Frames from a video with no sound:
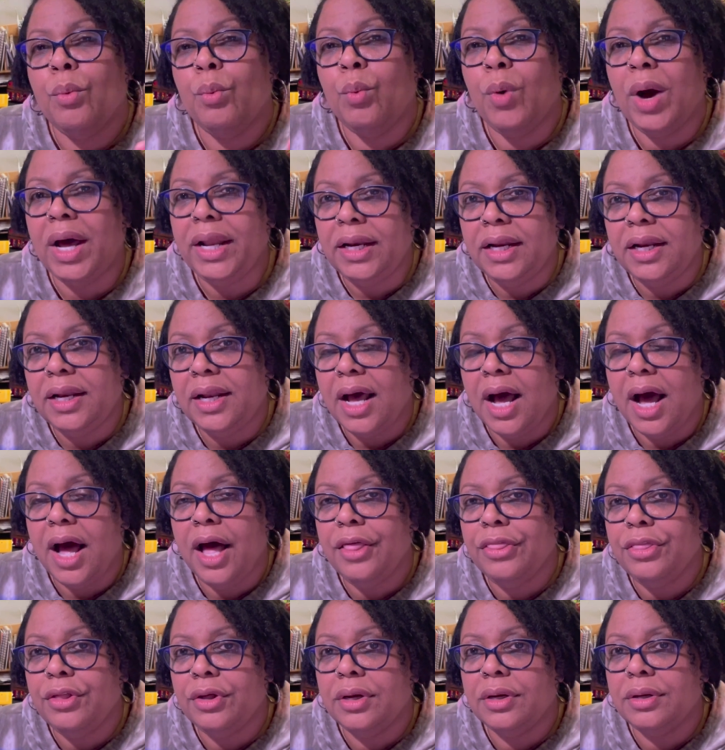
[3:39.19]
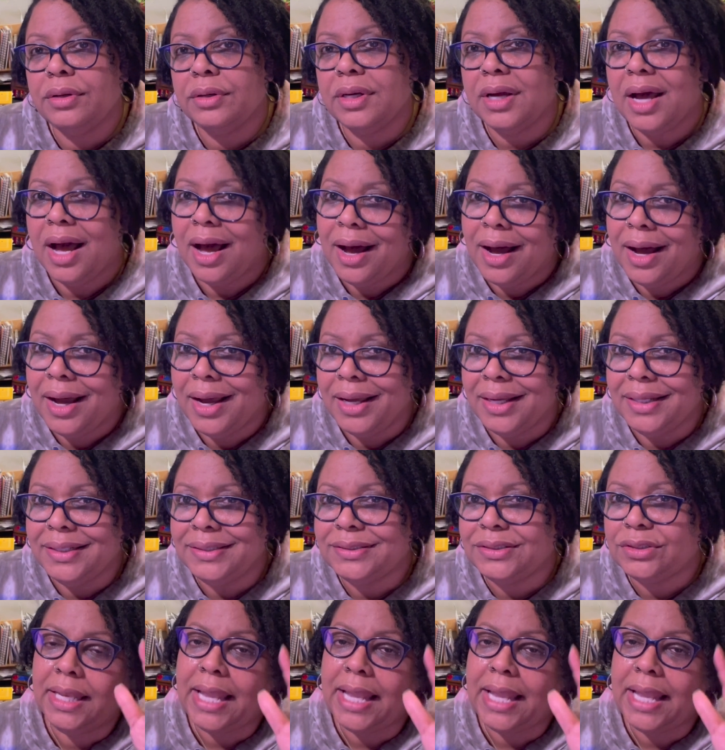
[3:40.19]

One of the other cons,